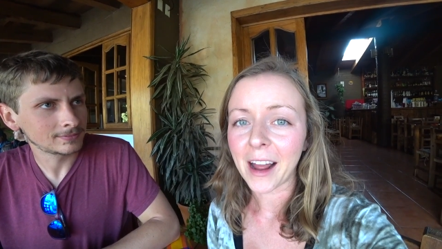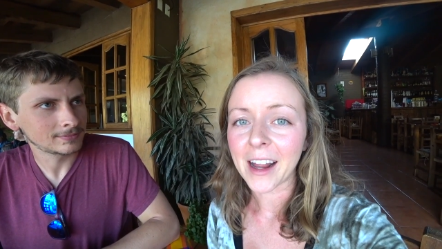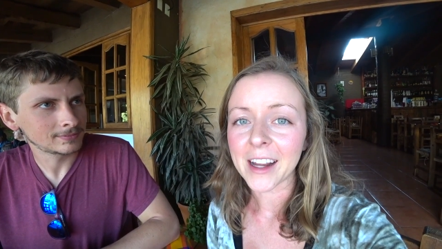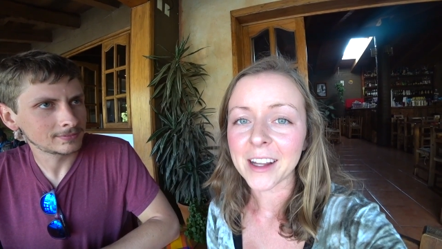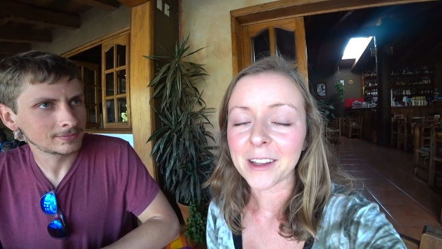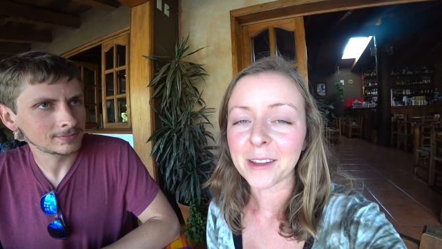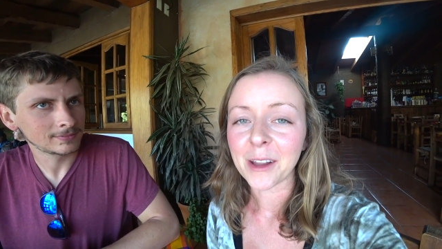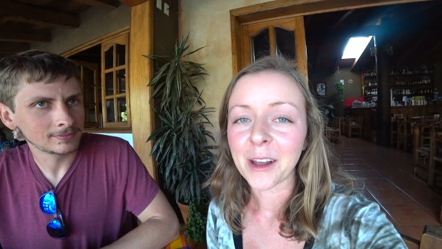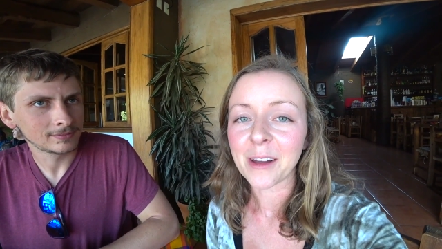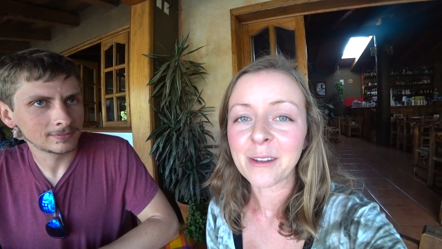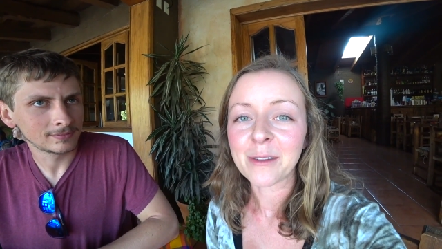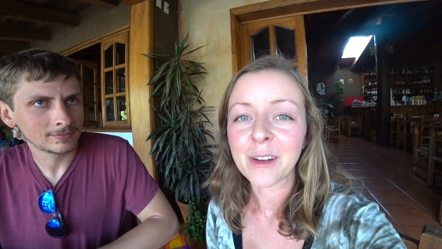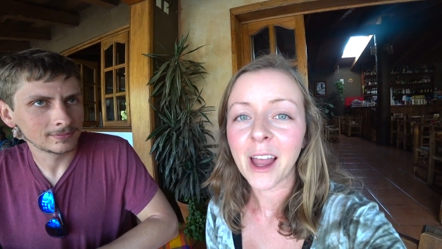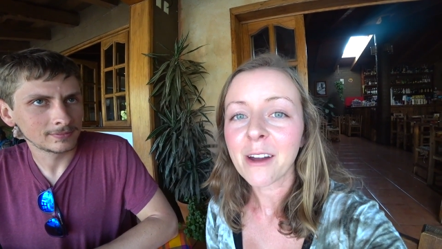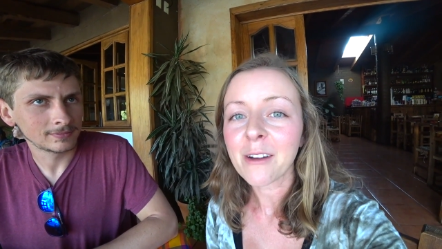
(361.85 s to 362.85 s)
Speaker 1: I
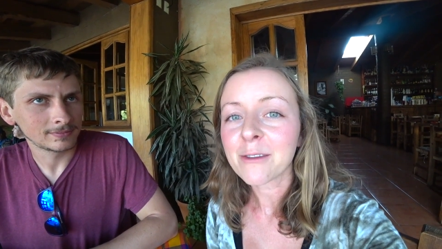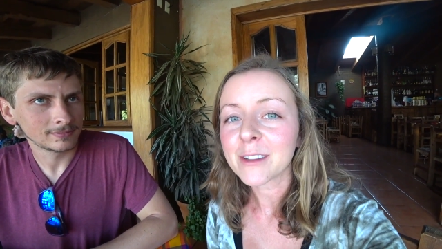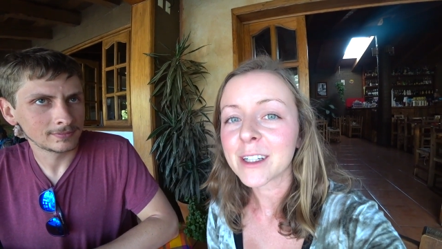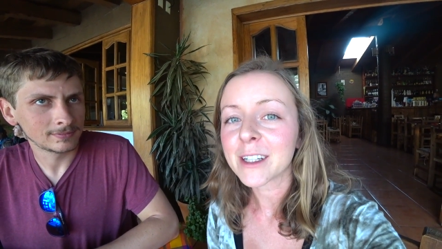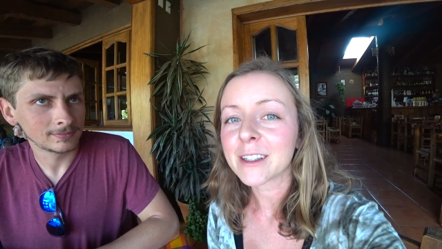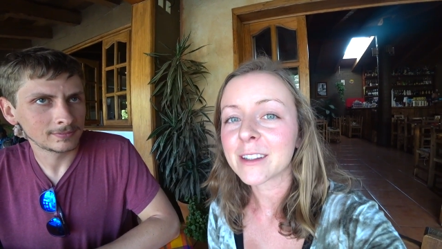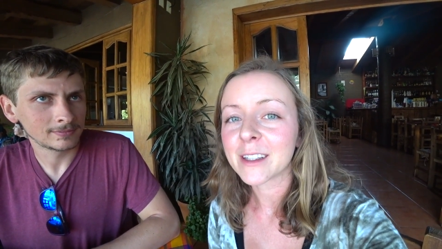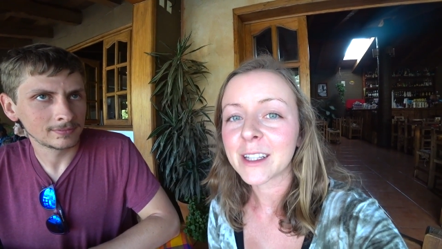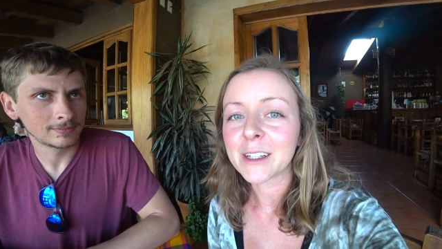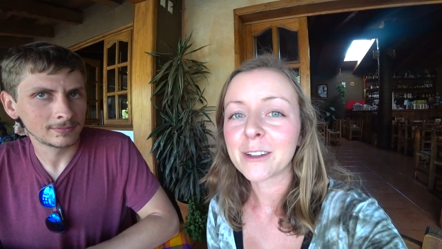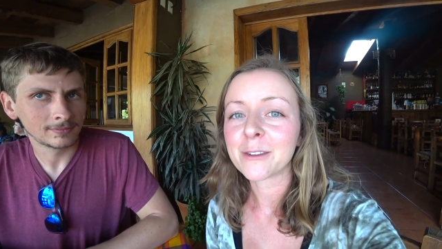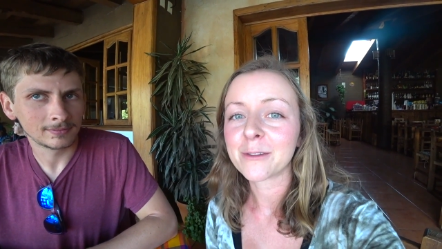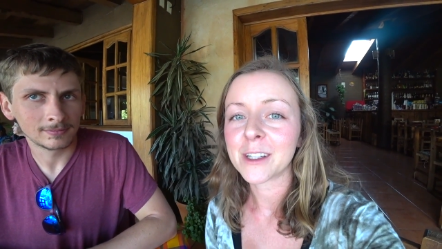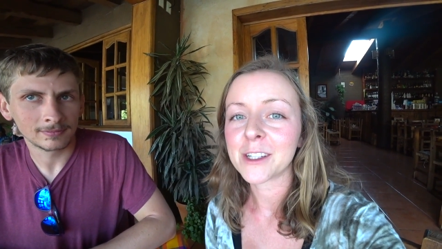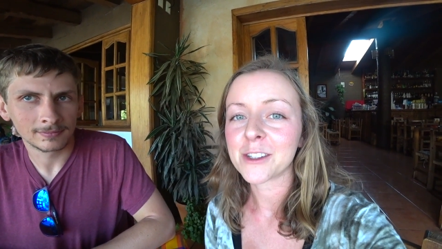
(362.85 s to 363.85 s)
love every little
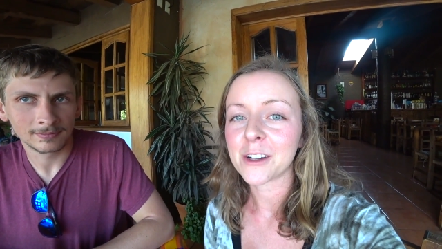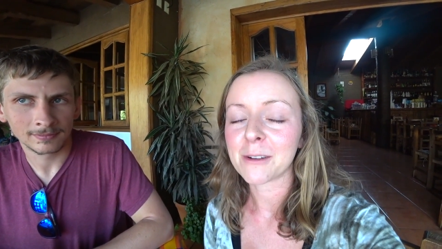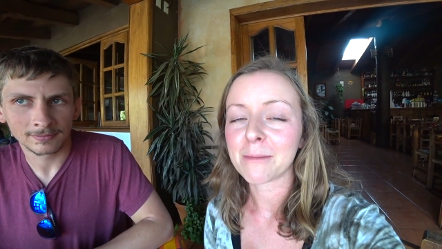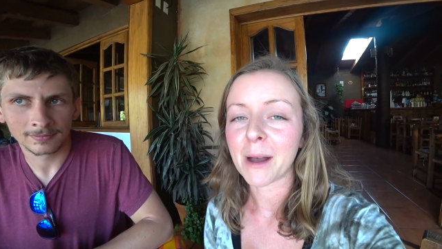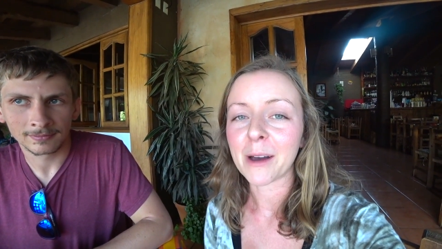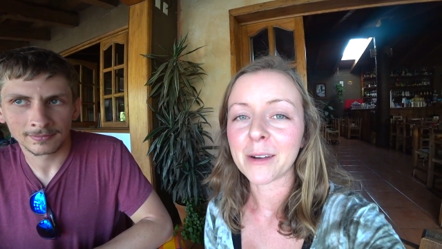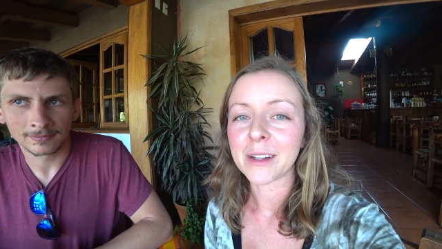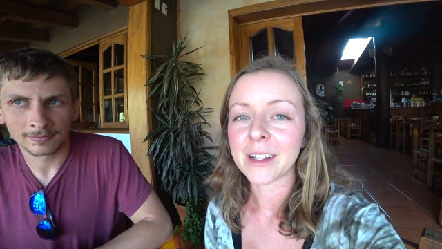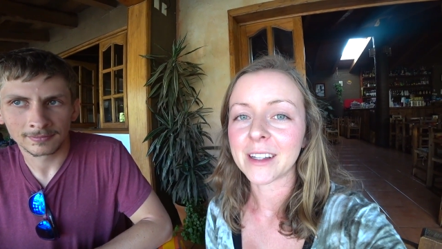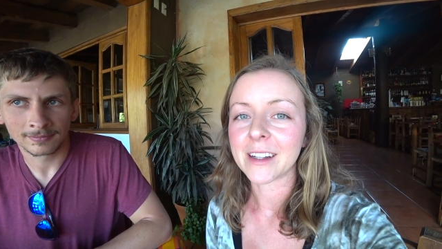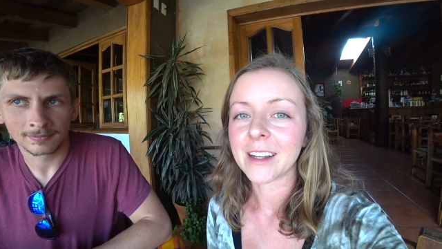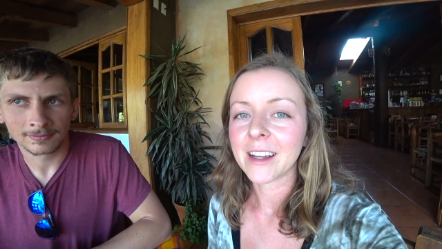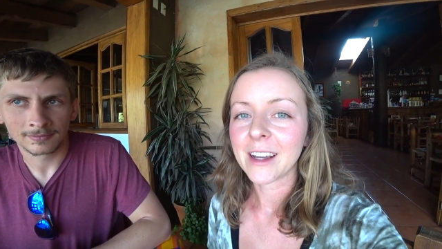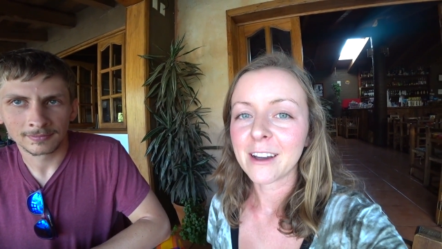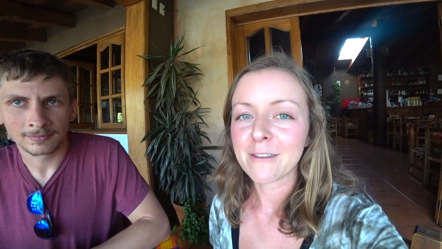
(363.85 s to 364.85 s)
feature about it,
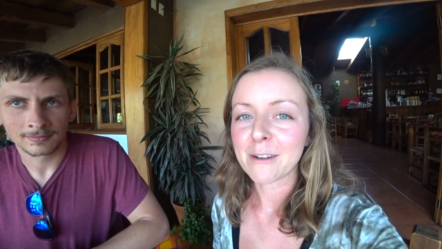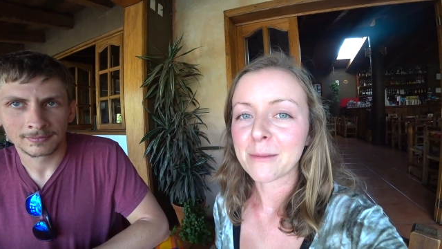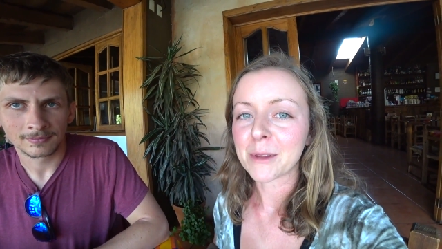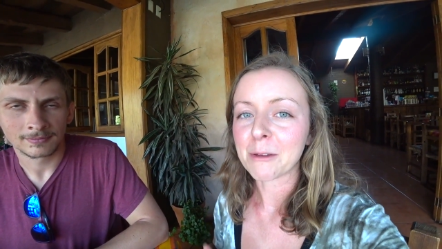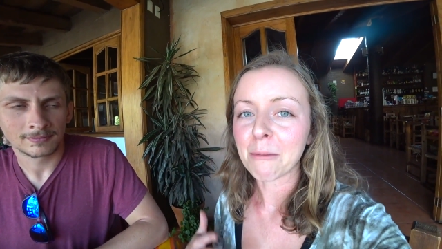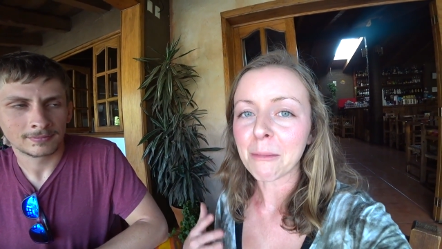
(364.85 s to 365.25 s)
from the